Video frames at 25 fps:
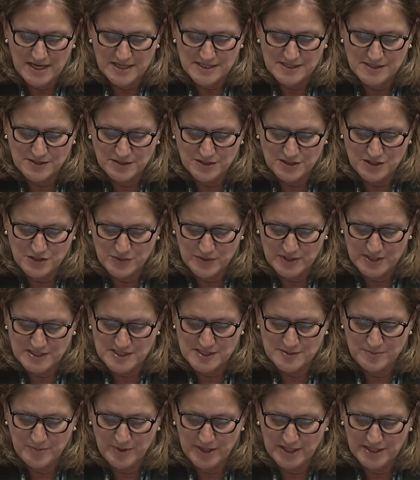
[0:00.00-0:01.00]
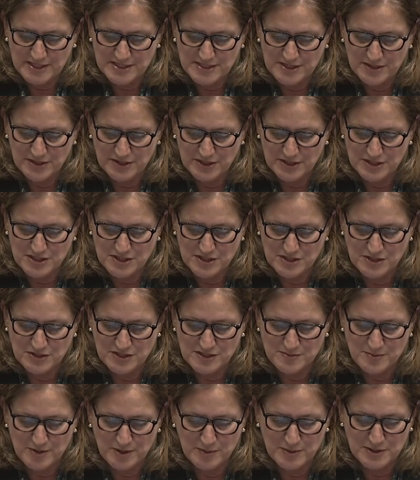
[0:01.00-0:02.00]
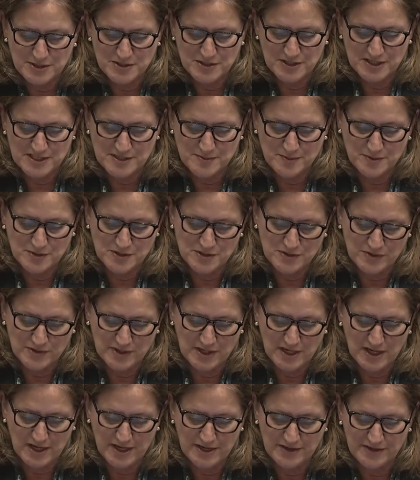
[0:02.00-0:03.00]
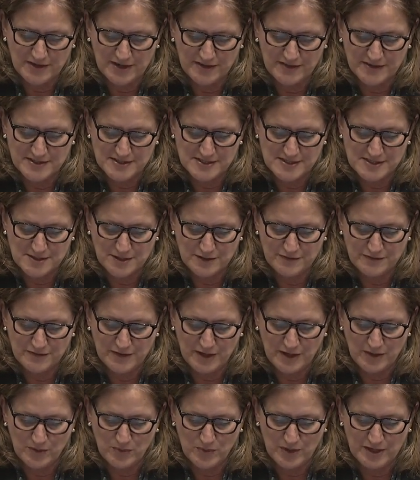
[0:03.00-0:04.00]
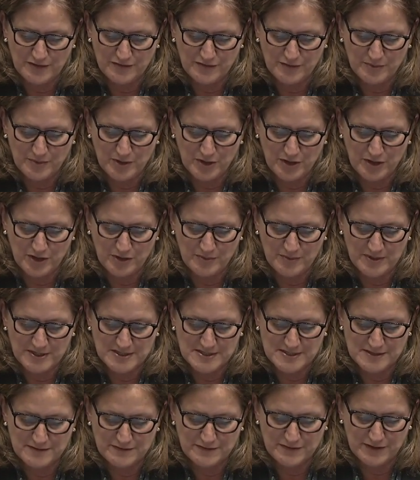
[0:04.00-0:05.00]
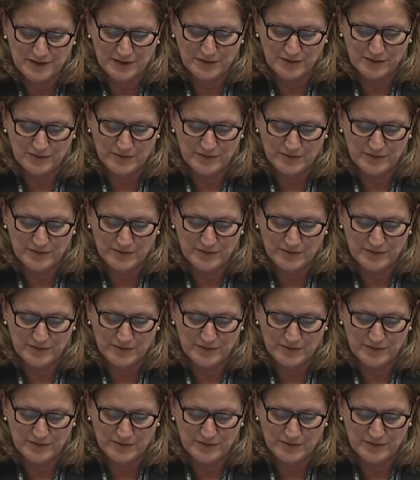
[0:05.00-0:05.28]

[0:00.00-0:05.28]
So to expect her to use public transport to rely on others so far away from home isn't fair